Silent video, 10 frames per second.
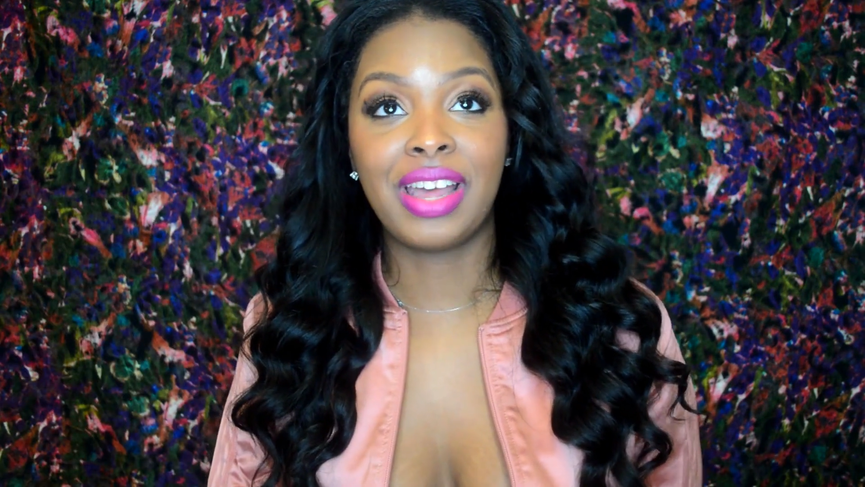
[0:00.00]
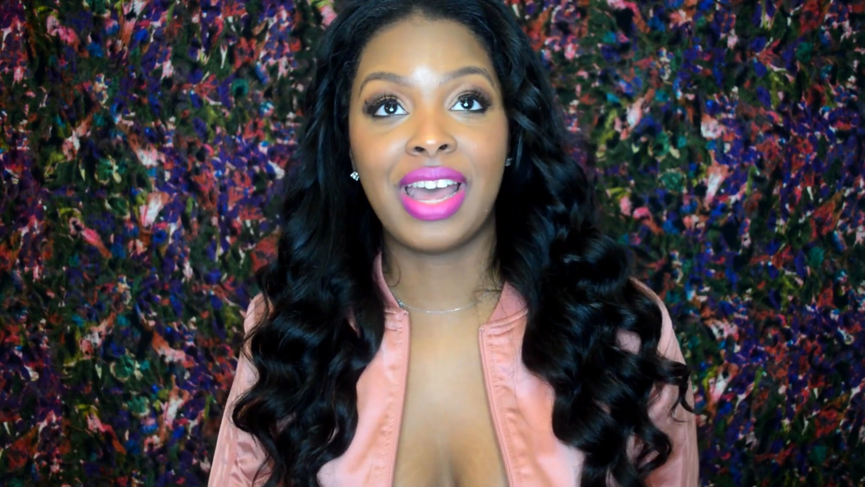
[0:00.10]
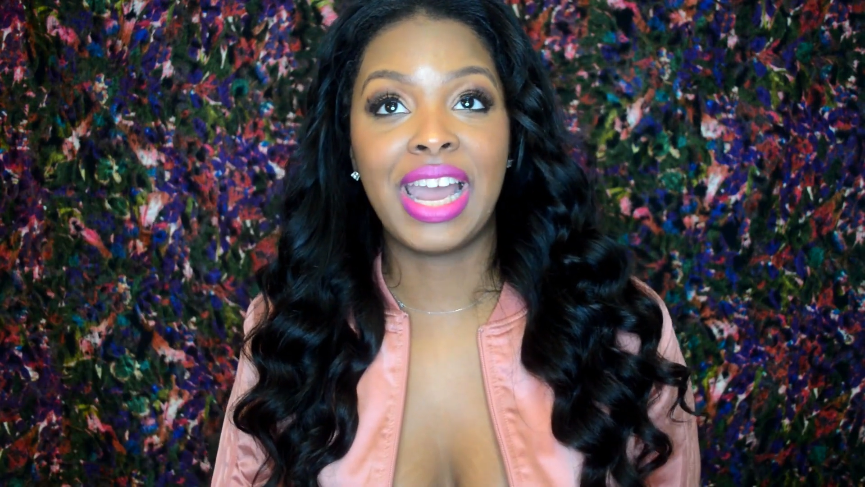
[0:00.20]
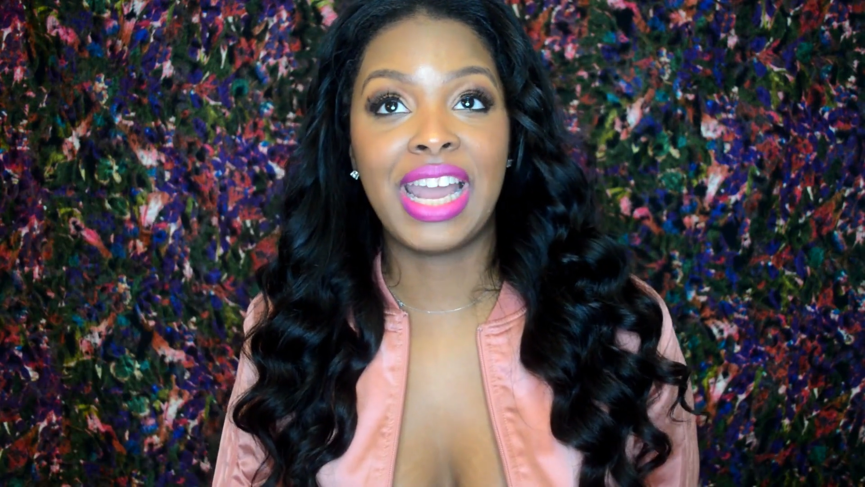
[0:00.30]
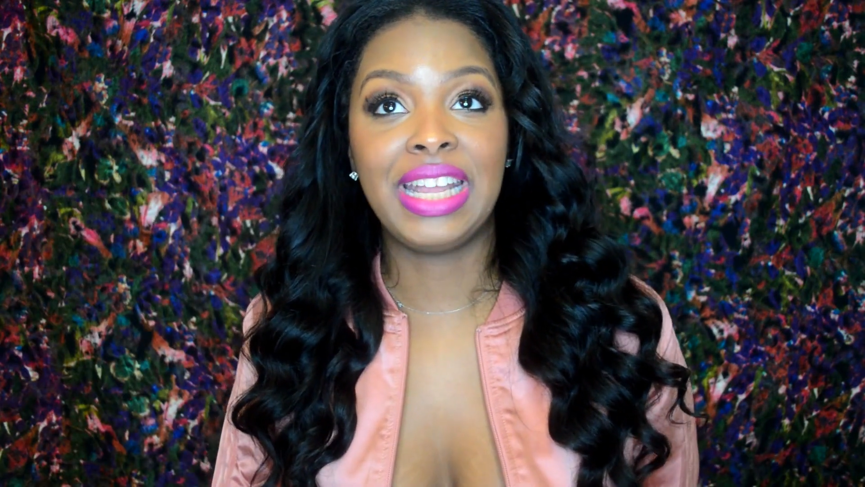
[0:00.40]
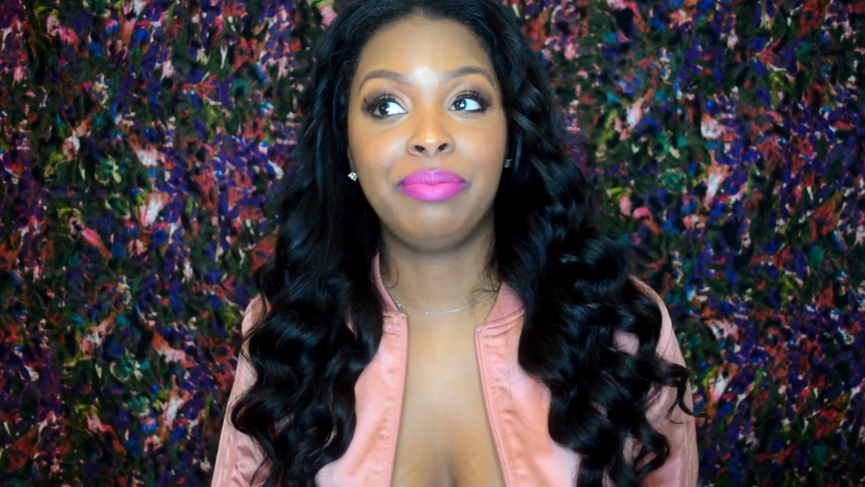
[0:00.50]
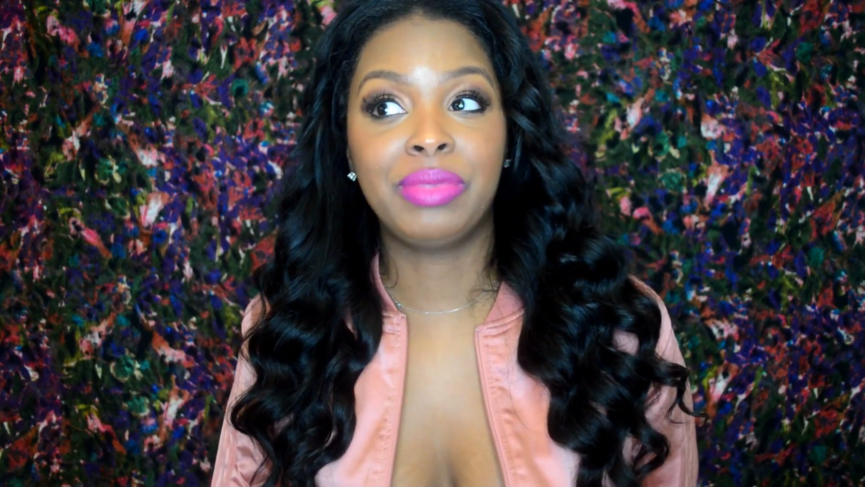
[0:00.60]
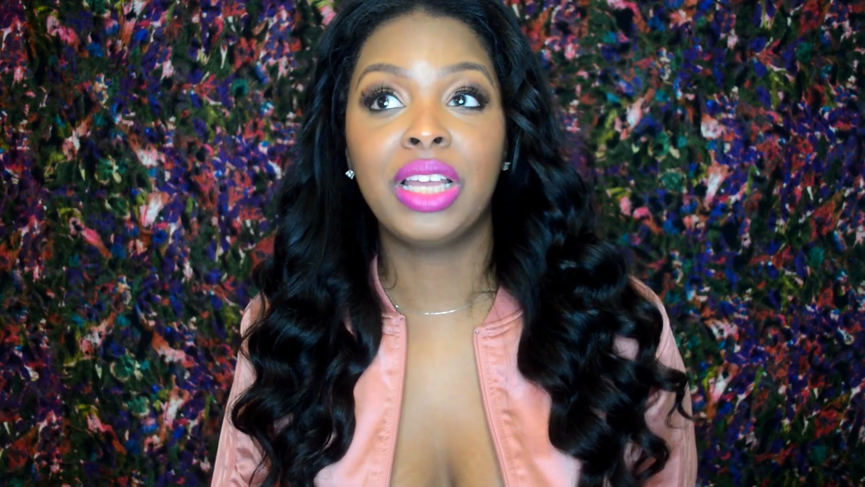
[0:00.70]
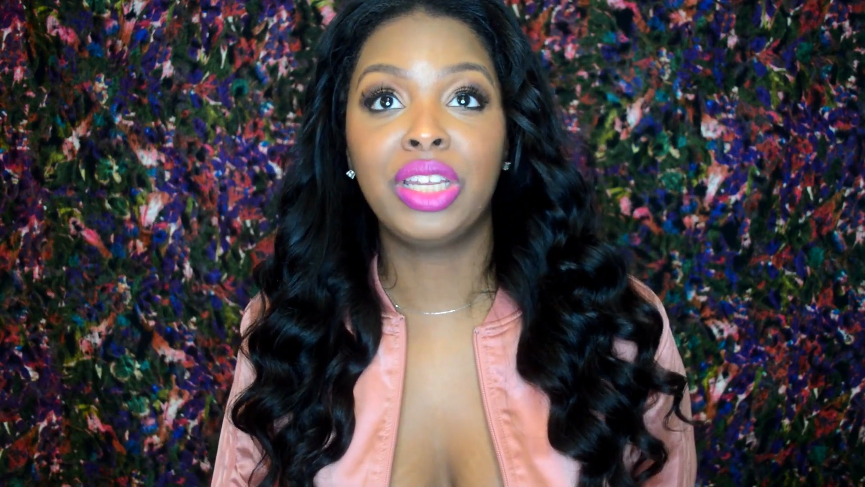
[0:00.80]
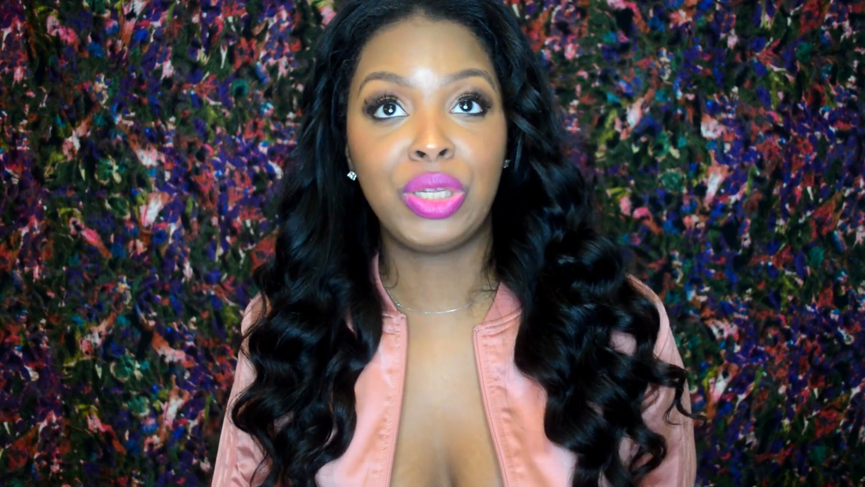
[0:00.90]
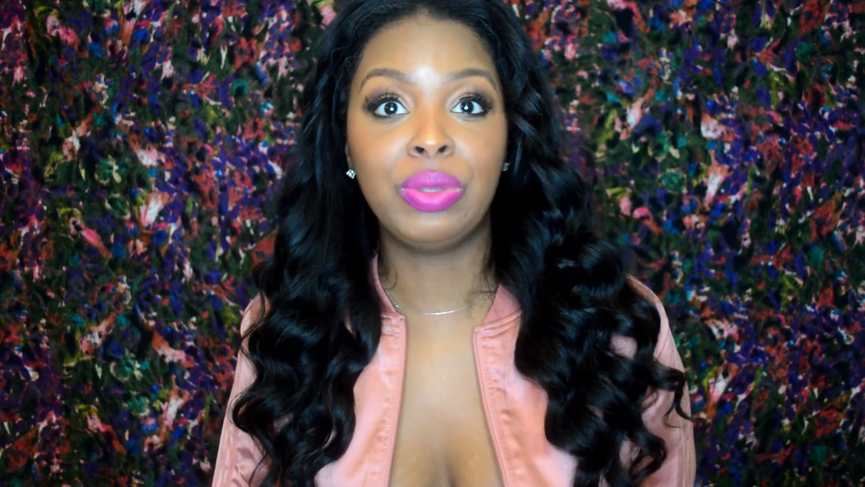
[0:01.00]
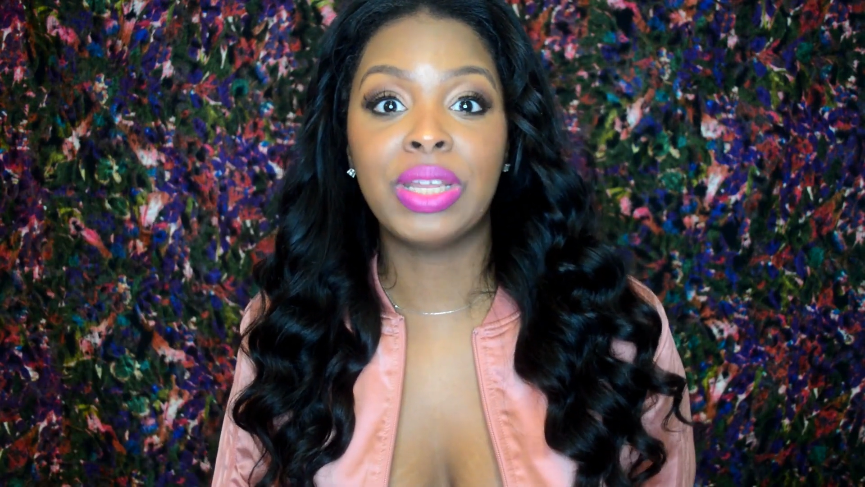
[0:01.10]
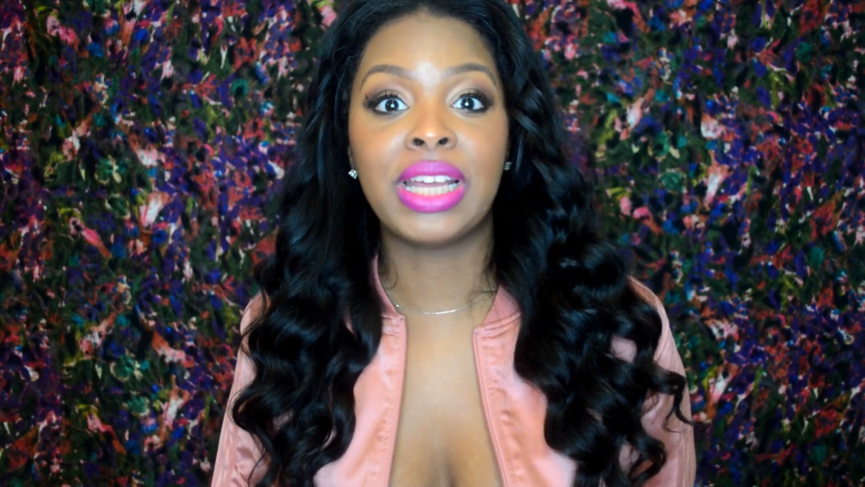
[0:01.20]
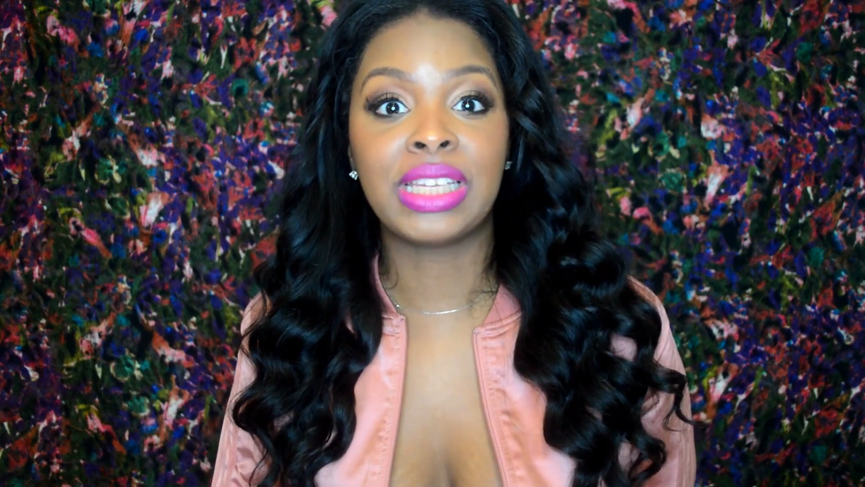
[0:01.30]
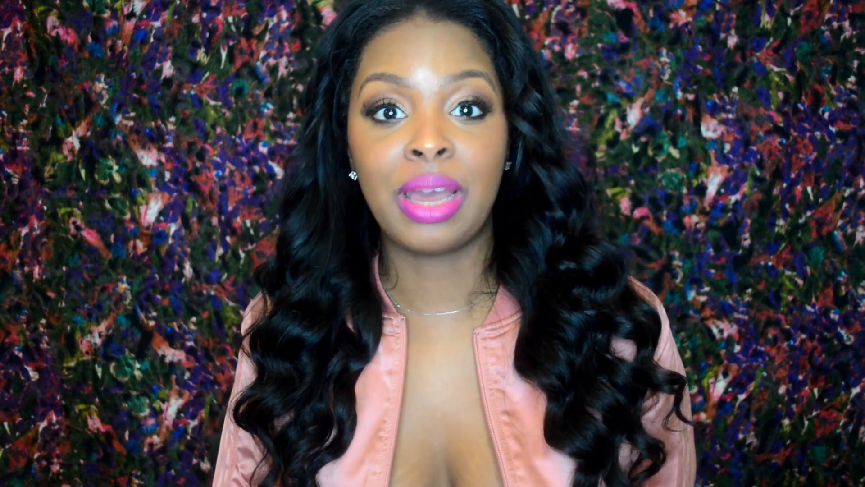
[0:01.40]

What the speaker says: I'm telling you, that has